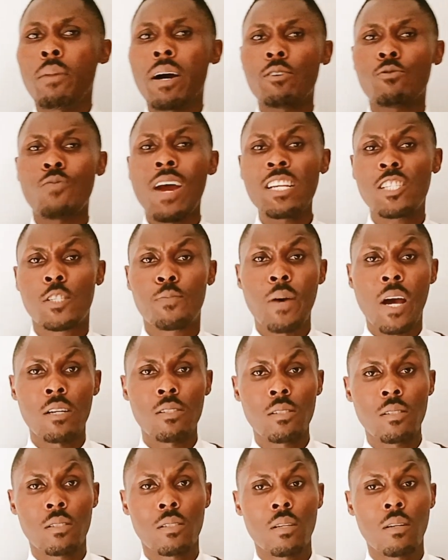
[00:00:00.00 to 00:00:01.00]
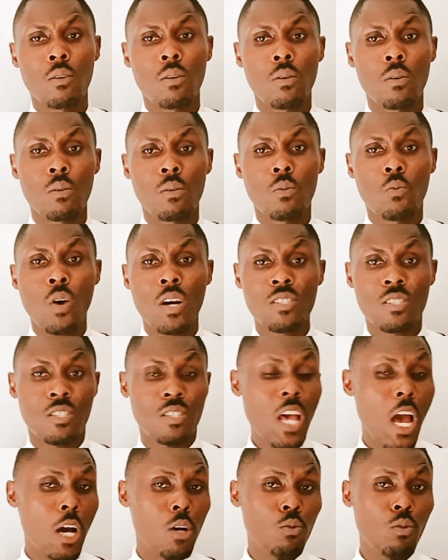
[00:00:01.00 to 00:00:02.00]
My response
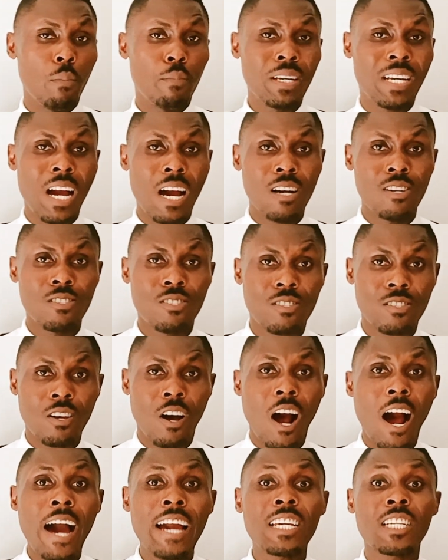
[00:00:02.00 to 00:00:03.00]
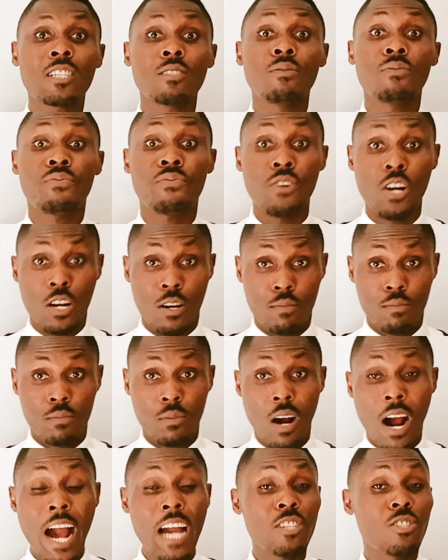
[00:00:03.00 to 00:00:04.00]
was so because I
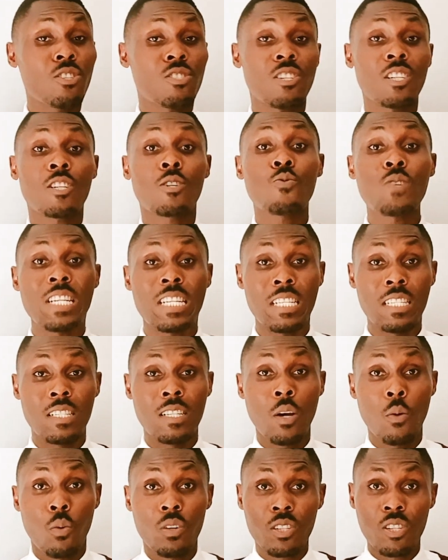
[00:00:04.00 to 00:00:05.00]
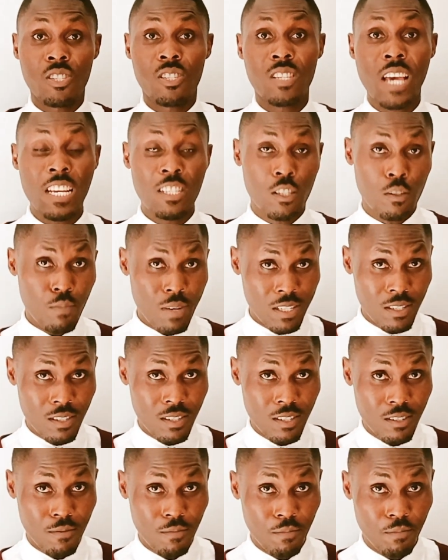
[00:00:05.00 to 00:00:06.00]
confirm, I disagree with the
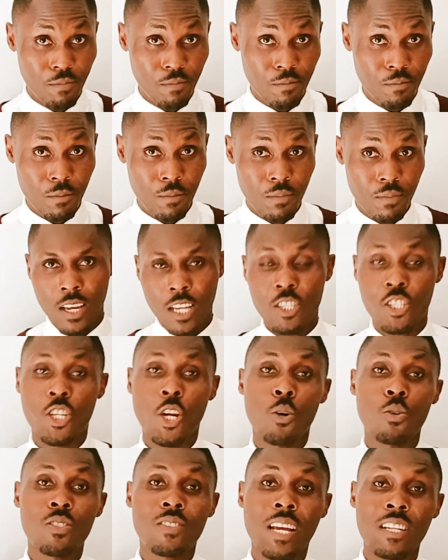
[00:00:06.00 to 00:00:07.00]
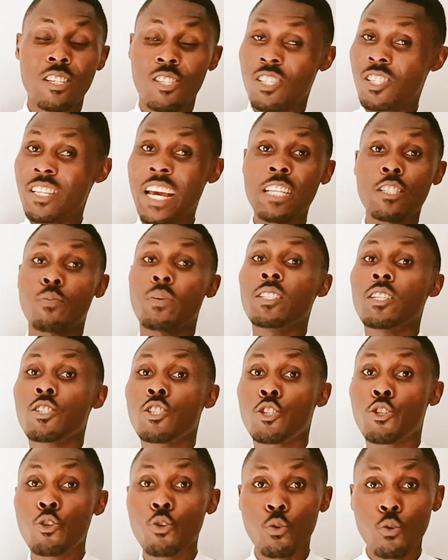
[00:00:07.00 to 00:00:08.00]
statement. It shows that the statement
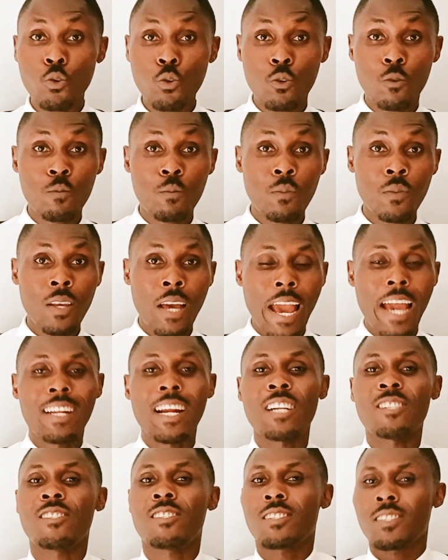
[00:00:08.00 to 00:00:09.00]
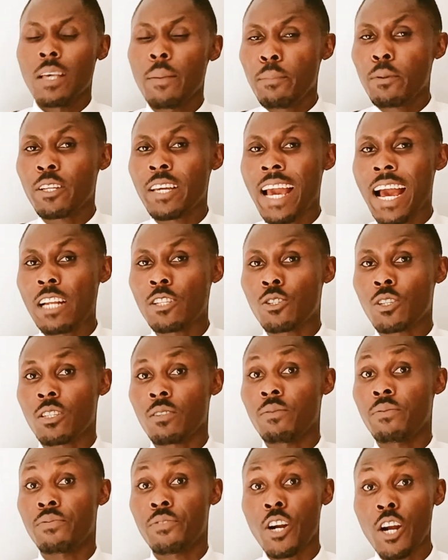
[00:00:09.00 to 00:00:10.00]
is true and I simply had to
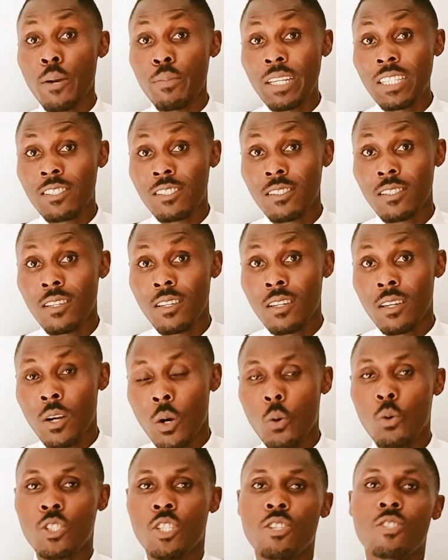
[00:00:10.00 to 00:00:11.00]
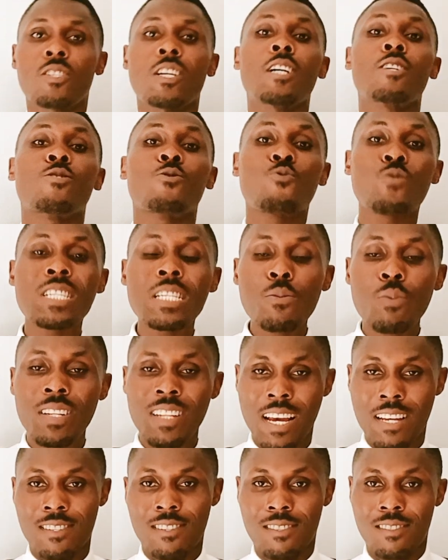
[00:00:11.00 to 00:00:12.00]
confirm it or just agree
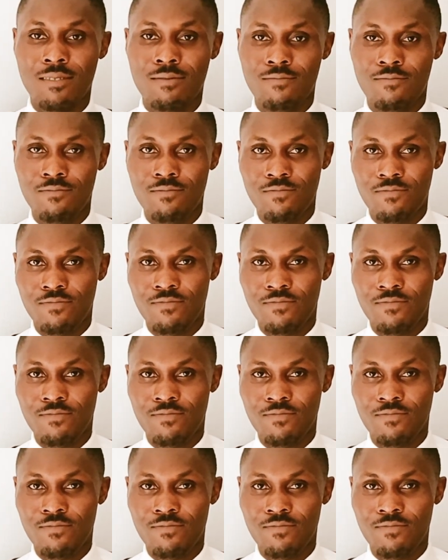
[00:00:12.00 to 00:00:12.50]
with it.